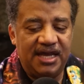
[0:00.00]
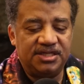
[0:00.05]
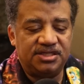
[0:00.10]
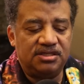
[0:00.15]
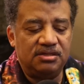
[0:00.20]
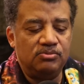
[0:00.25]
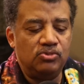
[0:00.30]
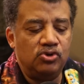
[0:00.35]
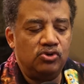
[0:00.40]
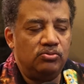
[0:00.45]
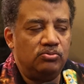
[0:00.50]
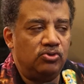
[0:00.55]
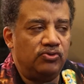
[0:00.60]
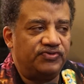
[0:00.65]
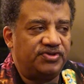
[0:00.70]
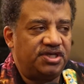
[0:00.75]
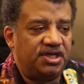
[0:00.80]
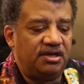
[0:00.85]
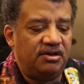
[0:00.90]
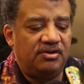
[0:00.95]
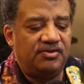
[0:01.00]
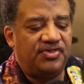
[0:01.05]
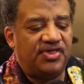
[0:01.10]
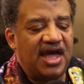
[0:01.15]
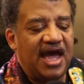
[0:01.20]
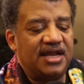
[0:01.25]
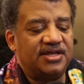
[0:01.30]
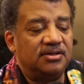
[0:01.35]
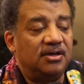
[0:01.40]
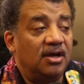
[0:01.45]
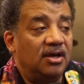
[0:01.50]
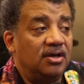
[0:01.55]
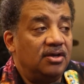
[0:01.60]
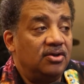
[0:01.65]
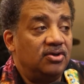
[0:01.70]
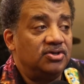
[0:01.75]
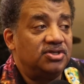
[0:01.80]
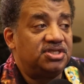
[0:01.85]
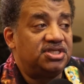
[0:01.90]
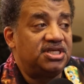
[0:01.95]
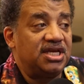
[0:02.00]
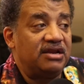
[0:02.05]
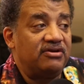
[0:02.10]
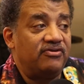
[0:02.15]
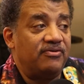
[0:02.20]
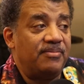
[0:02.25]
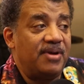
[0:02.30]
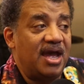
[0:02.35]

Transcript: as the moon moves here, that center